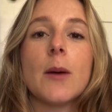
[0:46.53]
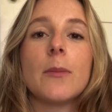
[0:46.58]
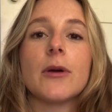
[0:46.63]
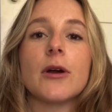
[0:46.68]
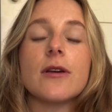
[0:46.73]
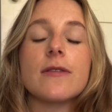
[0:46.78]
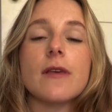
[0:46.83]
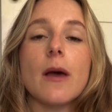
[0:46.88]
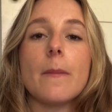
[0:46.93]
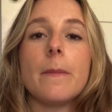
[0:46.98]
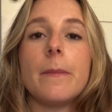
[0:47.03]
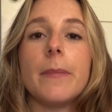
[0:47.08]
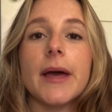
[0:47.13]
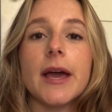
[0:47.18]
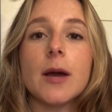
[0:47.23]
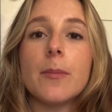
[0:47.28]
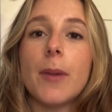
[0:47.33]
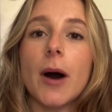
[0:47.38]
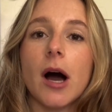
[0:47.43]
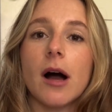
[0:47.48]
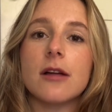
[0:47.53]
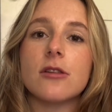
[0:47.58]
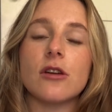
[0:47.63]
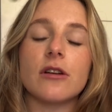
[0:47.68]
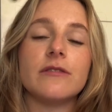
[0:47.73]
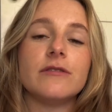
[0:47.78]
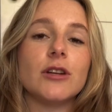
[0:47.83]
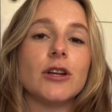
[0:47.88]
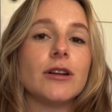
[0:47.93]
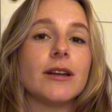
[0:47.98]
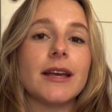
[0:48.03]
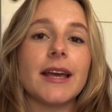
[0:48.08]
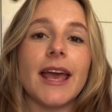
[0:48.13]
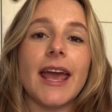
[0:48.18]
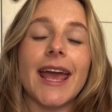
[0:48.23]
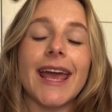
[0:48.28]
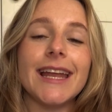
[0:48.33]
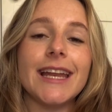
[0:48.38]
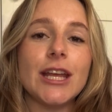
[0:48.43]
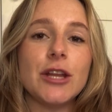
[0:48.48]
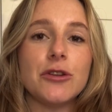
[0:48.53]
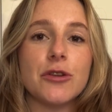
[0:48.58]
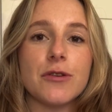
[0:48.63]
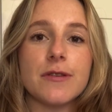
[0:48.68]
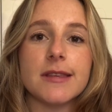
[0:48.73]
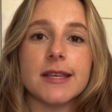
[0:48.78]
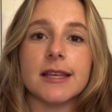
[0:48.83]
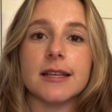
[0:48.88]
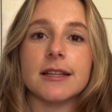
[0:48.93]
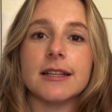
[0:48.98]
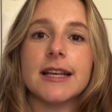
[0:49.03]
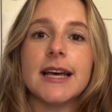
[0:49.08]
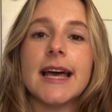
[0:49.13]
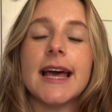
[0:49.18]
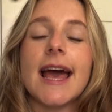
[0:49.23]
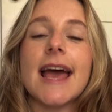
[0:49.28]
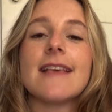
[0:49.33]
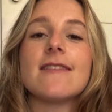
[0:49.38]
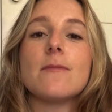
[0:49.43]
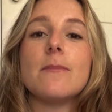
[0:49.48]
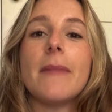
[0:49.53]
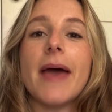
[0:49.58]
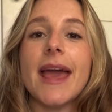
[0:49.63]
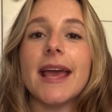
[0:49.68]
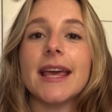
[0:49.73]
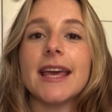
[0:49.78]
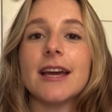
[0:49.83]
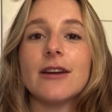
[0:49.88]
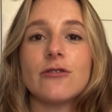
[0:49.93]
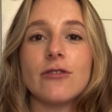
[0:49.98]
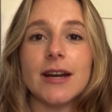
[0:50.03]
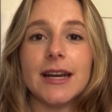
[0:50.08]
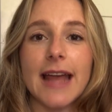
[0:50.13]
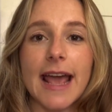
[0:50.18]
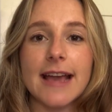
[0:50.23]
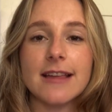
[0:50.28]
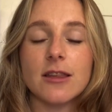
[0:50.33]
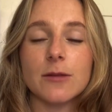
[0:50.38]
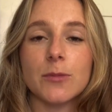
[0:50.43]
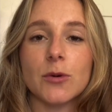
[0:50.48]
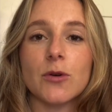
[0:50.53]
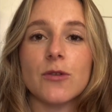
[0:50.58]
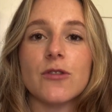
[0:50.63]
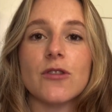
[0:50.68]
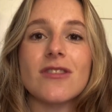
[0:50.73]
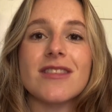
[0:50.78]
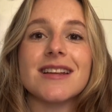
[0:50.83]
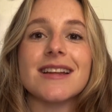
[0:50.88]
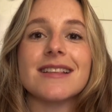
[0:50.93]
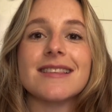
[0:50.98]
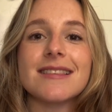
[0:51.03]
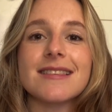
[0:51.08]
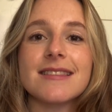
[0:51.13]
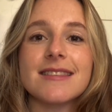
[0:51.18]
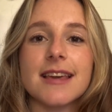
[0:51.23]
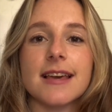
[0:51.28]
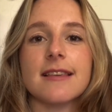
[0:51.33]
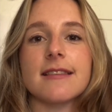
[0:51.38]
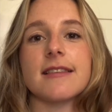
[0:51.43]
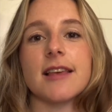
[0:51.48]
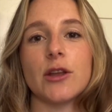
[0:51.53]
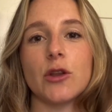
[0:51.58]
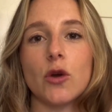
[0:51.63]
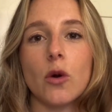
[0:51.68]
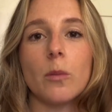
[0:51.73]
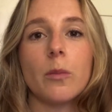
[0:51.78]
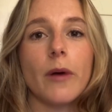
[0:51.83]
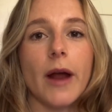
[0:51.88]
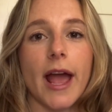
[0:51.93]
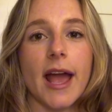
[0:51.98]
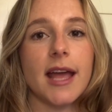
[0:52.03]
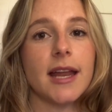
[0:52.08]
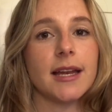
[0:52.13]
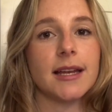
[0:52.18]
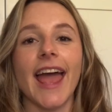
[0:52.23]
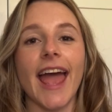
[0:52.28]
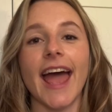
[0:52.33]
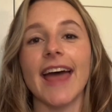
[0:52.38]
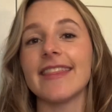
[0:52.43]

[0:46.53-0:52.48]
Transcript: because a big part of learning any new skill is making it relatable so that it sticks in your brain.